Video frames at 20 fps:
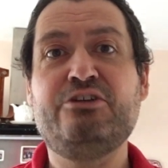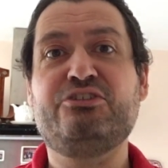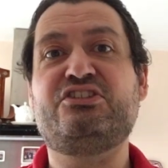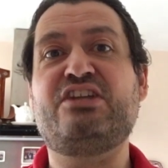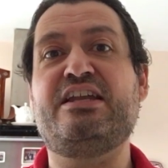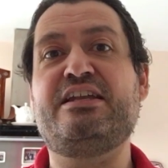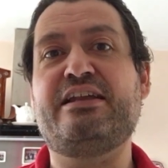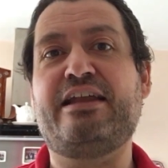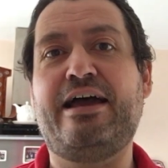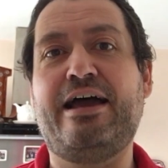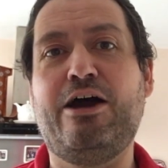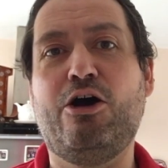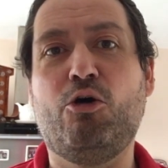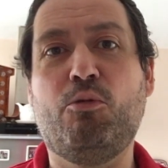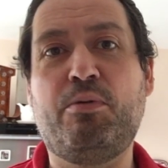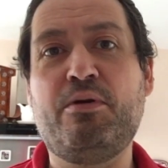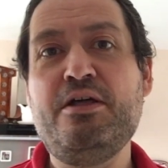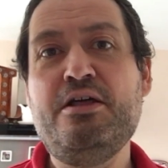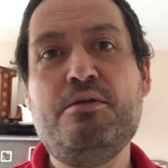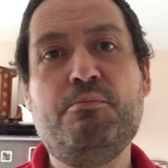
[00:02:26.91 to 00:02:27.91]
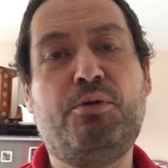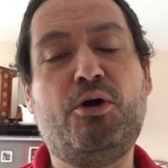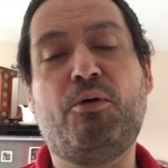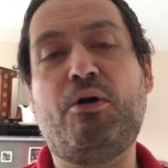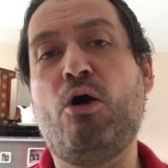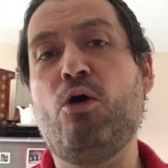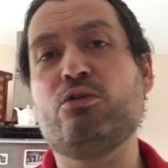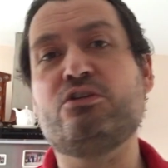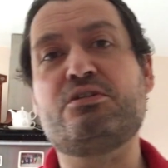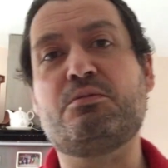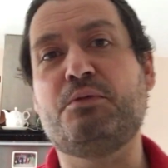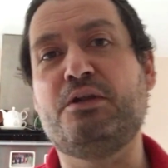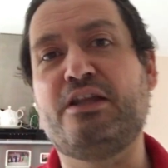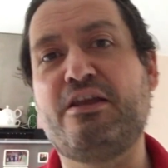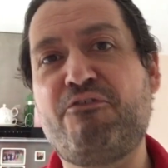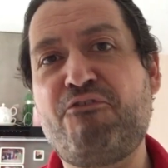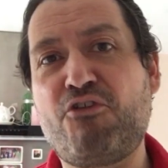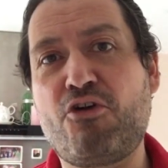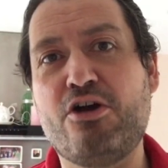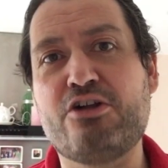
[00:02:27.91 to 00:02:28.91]
Didn't help. But
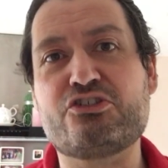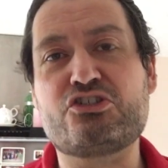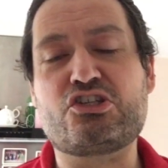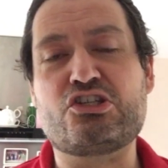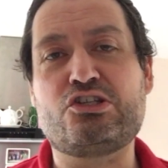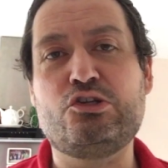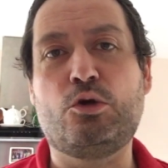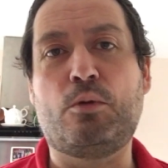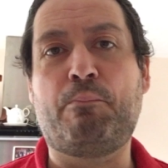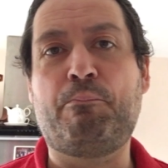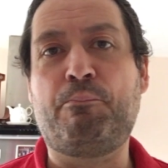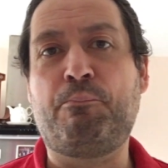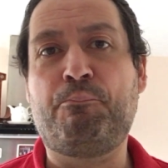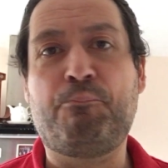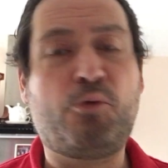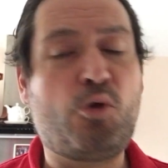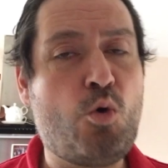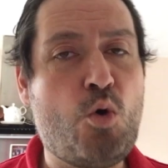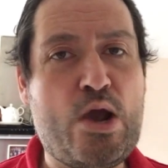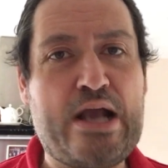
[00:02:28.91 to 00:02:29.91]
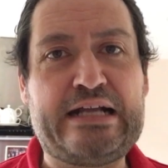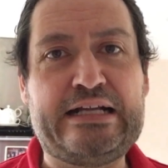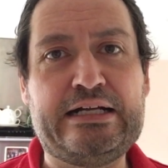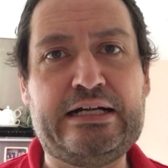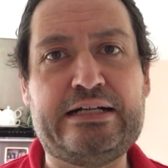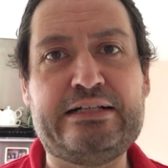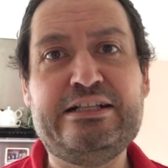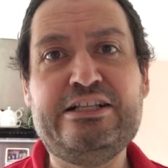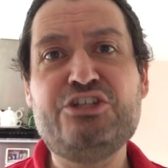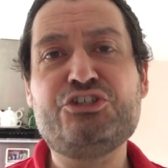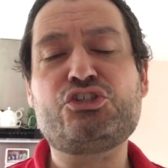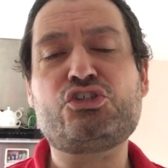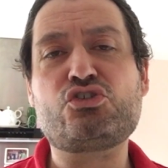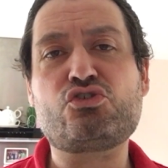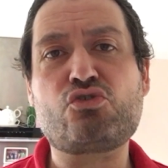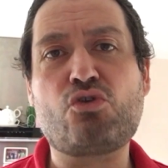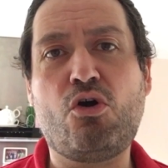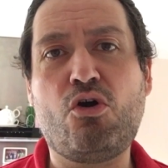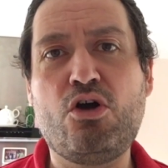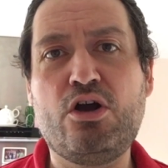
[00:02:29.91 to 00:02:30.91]
ultimately, France just looked quicker,
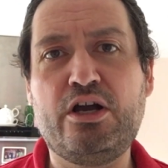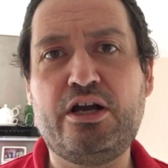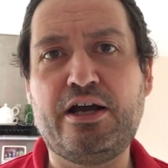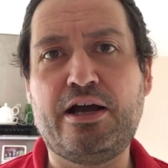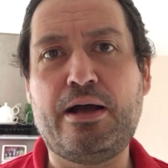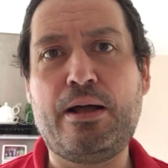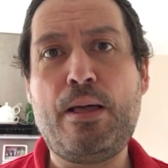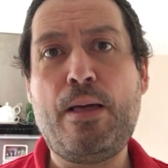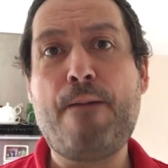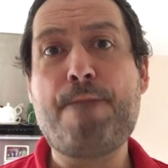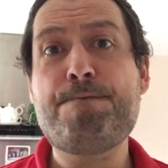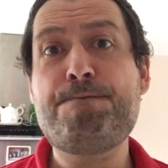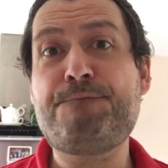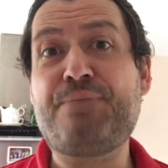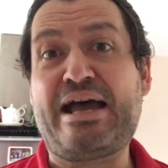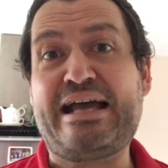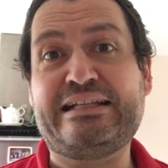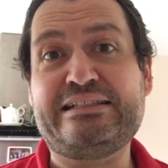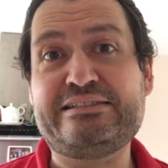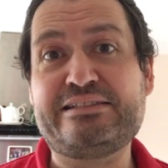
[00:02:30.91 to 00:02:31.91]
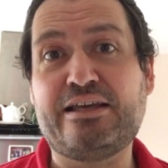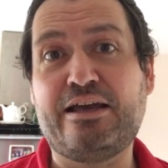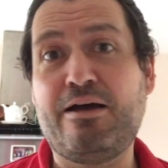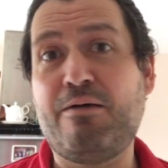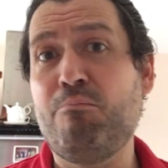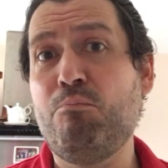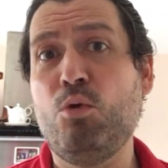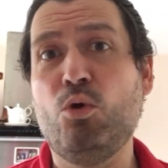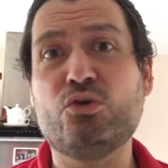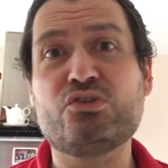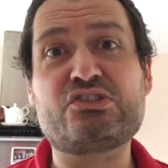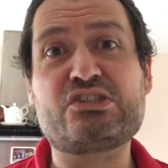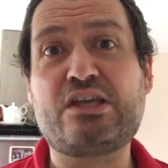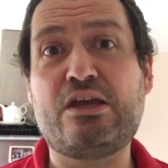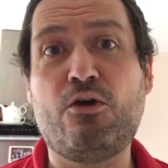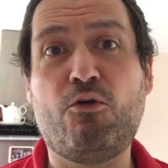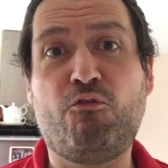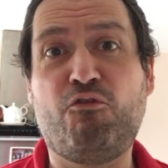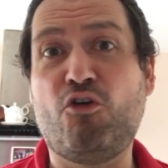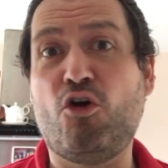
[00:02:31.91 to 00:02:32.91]
stronger, better, more
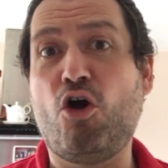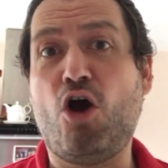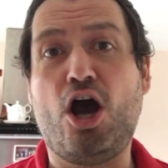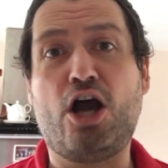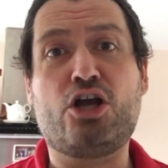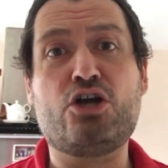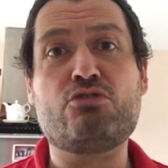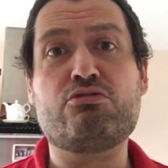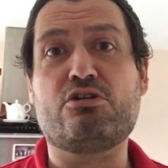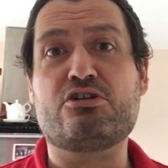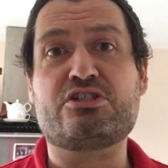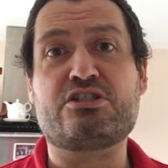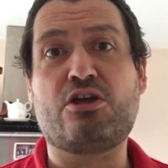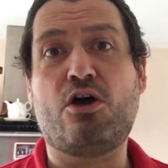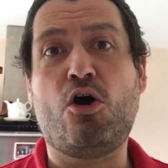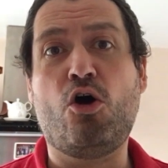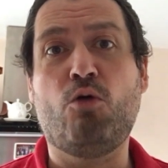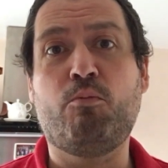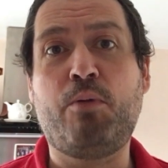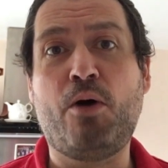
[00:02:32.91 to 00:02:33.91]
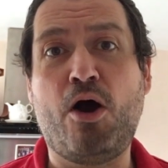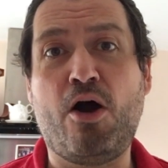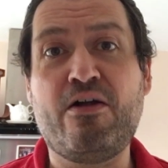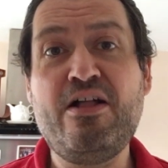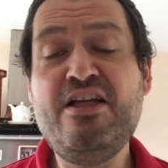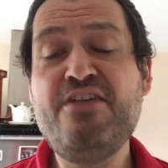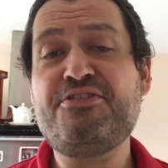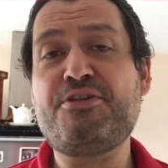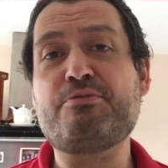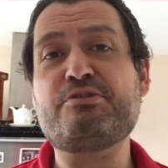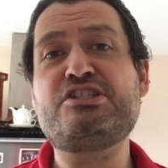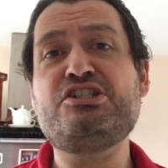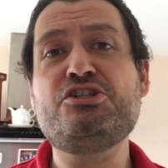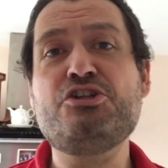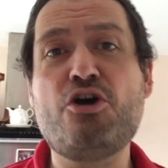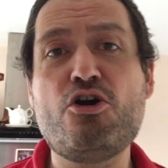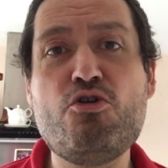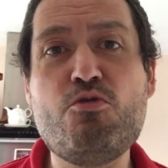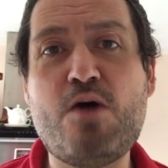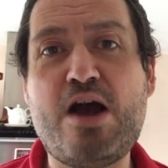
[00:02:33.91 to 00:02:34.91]
skillful across the whole park. There was
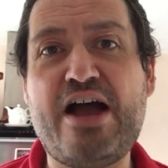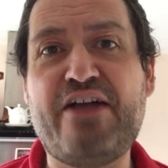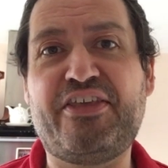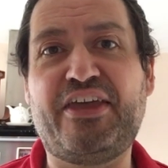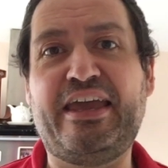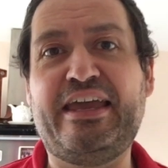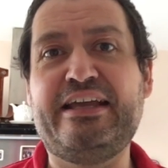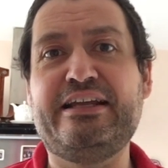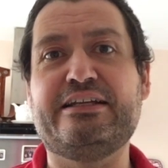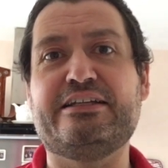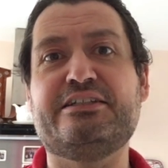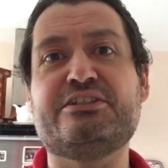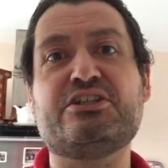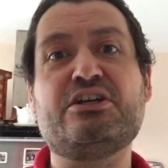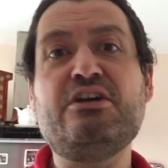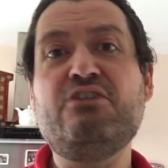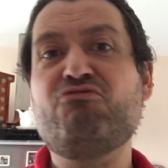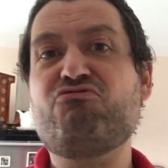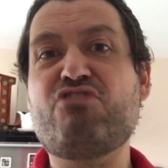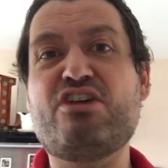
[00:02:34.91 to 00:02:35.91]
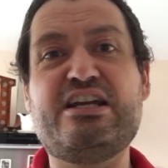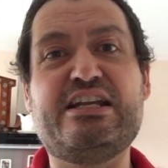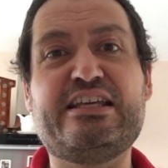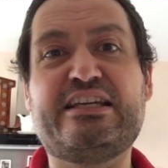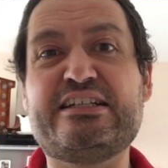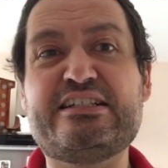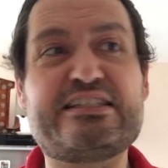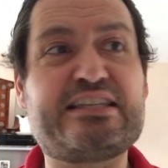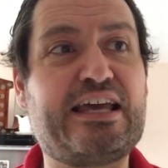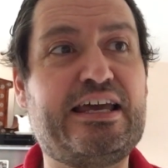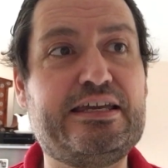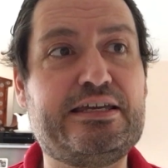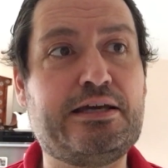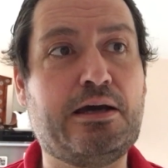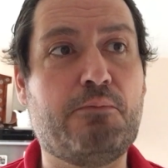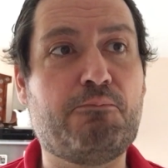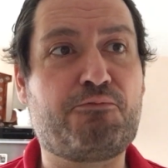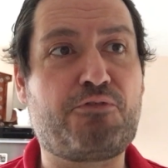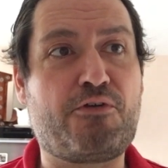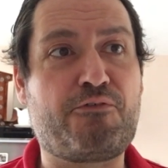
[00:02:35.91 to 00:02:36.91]
nowhere that England really can take
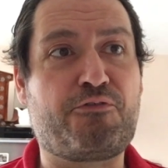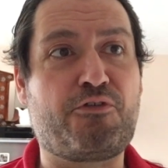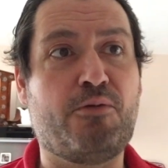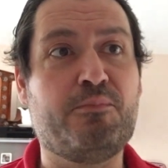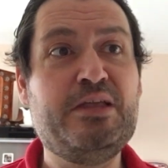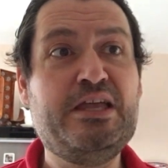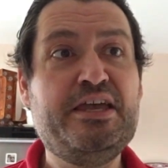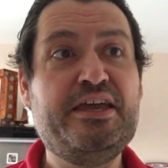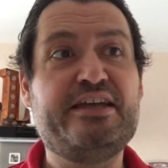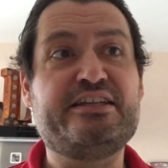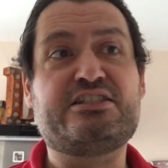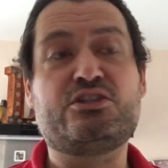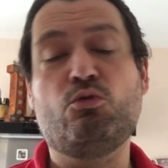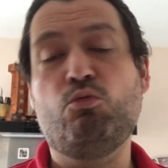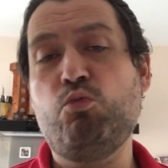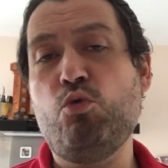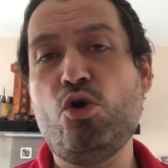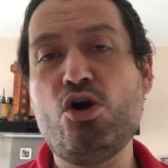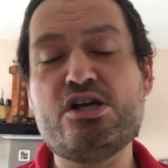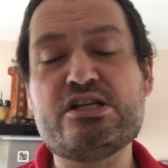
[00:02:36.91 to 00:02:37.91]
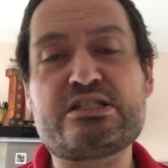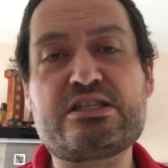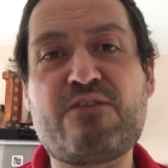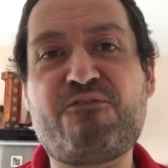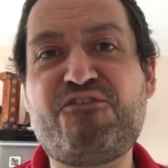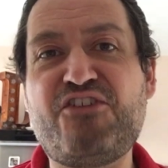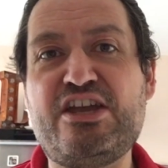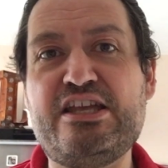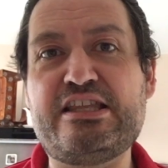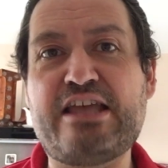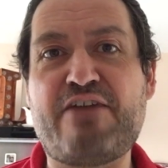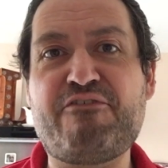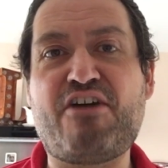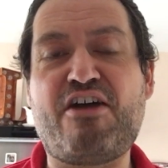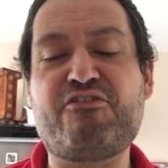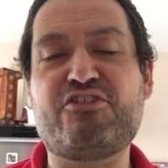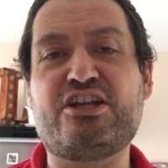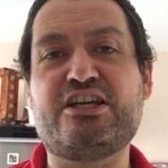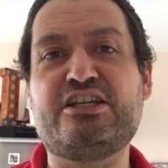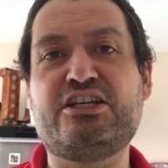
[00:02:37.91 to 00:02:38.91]
comfort from. It's the worst defeat they've
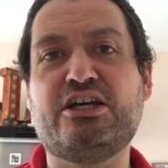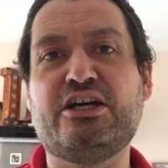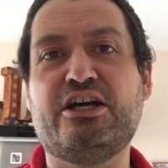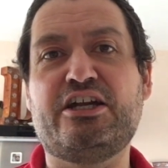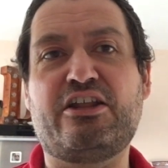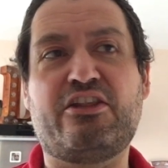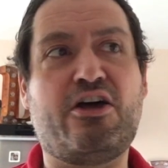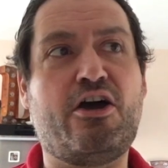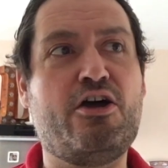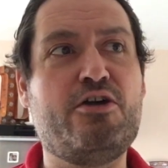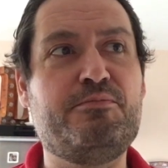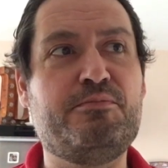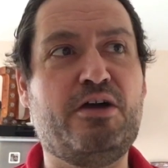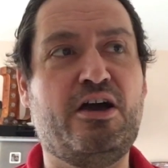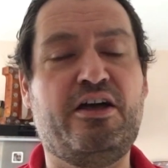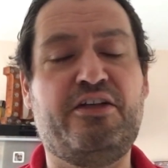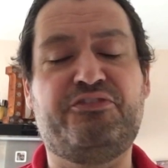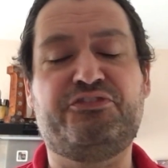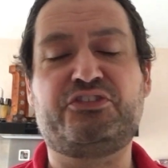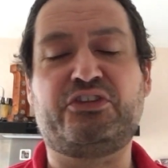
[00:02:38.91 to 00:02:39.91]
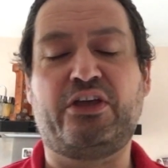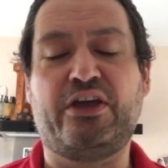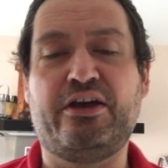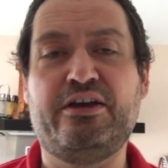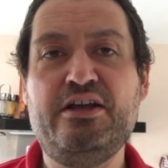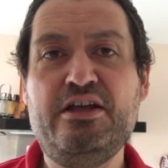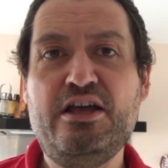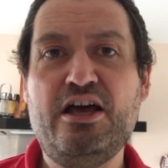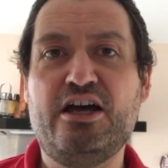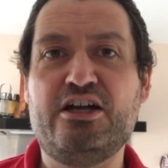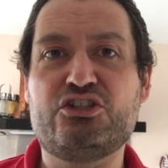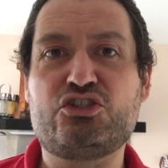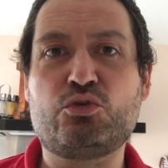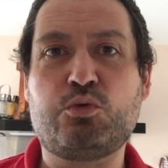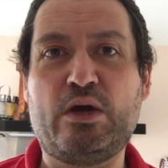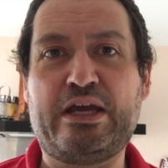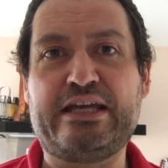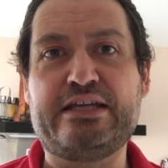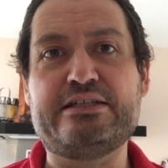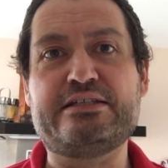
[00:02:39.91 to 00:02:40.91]
ever incurred at the home at
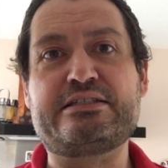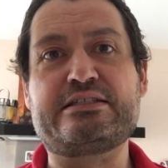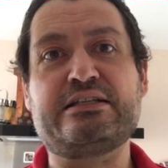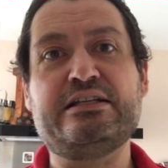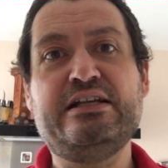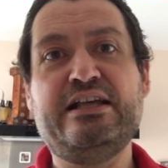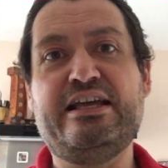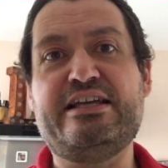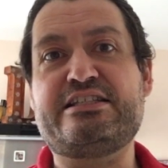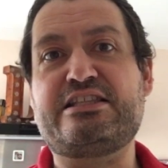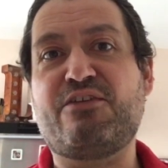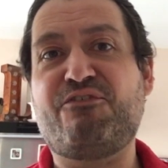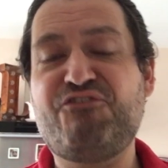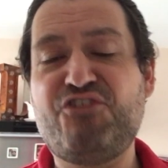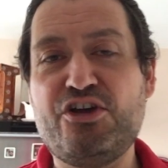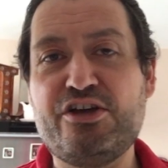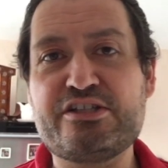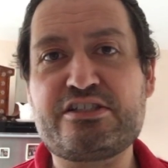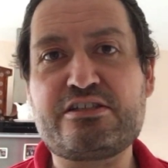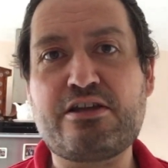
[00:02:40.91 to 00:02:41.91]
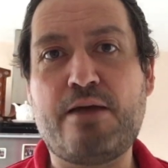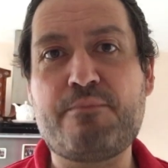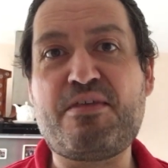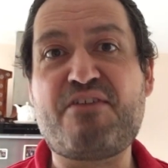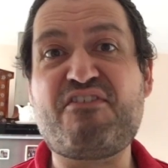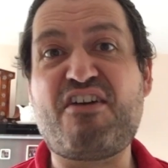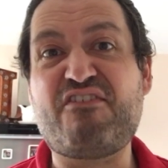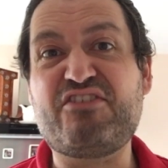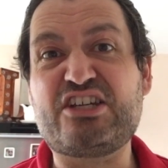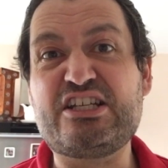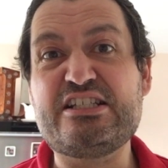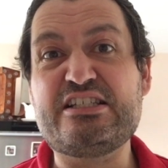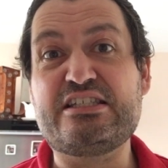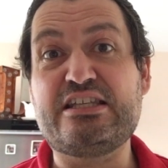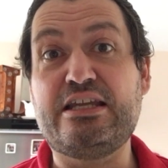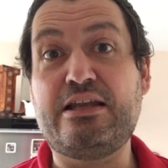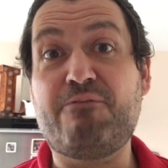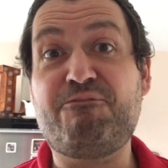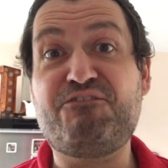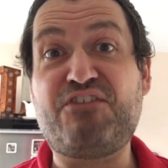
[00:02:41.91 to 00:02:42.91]
Twickers. It's the first time they've ever
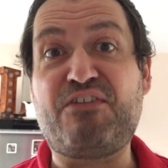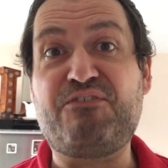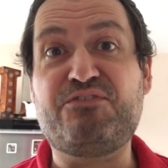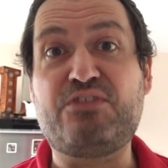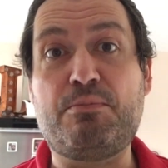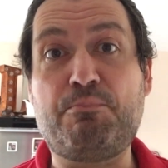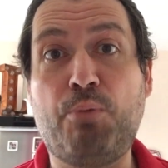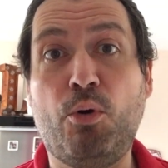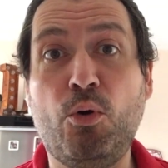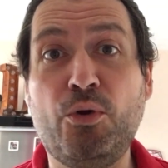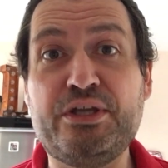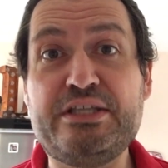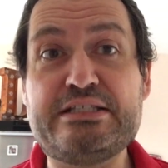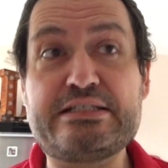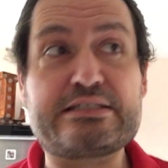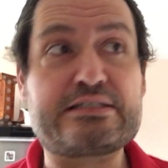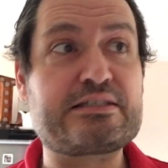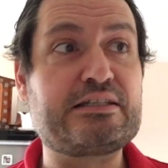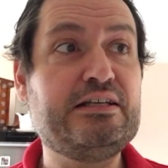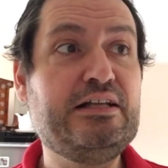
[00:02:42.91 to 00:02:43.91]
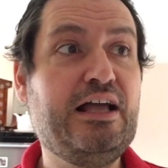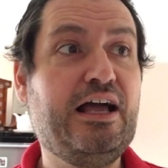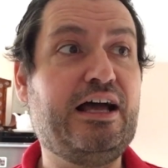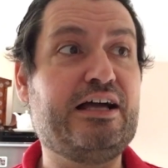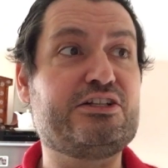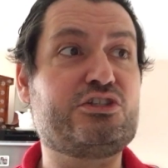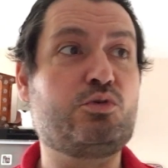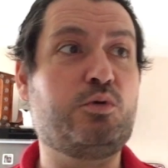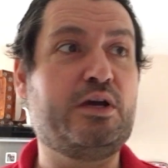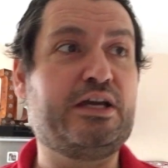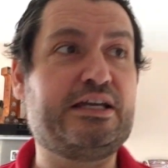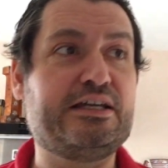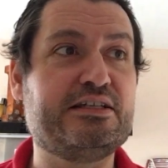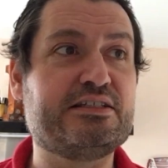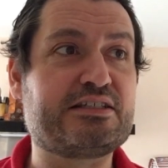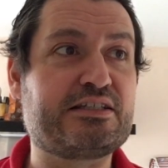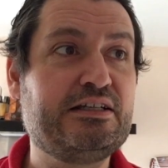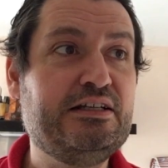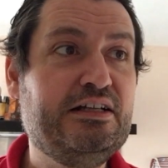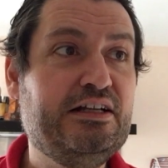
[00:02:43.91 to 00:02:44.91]
conceded 50 points at
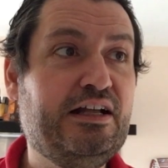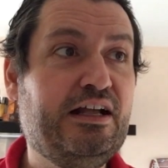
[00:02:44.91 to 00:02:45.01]
Twickers.